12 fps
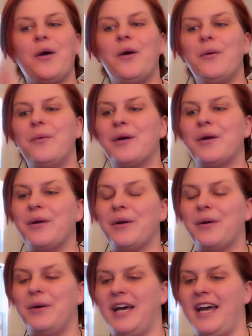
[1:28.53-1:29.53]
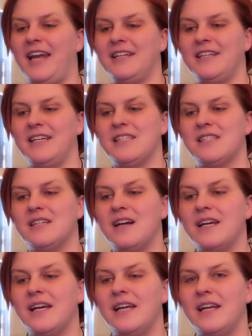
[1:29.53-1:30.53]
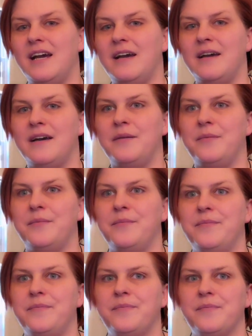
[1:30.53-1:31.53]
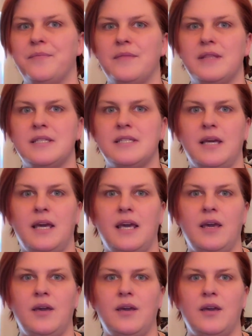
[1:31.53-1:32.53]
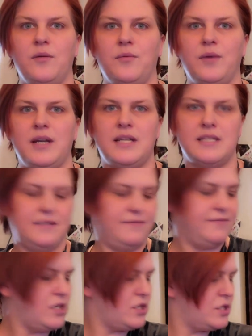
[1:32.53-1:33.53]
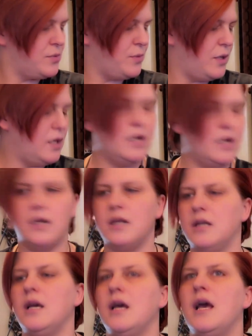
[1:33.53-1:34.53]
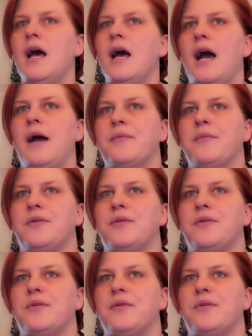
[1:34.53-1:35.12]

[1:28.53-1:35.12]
we're gonna go ahead and get started. Let's see, what is the first one? I'm